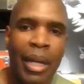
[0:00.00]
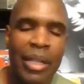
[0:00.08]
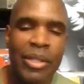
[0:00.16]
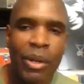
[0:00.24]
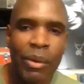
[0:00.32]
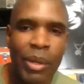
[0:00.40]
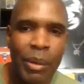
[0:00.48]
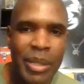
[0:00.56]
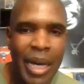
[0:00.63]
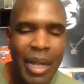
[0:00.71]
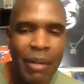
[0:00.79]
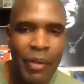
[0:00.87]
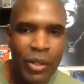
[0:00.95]
And so it was
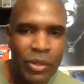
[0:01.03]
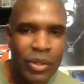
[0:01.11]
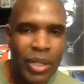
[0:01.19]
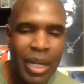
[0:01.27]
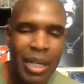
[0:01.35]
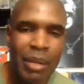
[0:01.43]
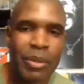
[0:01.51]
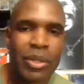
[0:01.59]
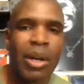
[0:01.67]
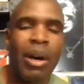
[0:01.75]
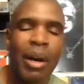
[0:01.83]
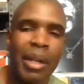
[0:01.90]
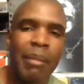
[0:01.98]
kind of interesting, and he was
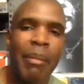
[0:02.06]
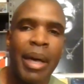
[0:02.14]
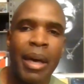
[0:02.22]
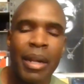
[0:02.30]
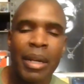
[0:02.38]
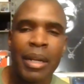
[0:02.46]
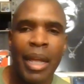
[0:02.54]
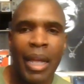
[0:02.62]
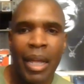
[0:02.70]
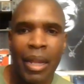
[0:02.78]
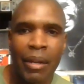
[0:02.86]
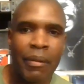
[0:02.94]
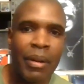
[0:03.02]
talking about it,
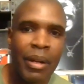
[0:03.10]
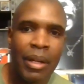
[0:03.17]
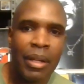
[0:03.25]
and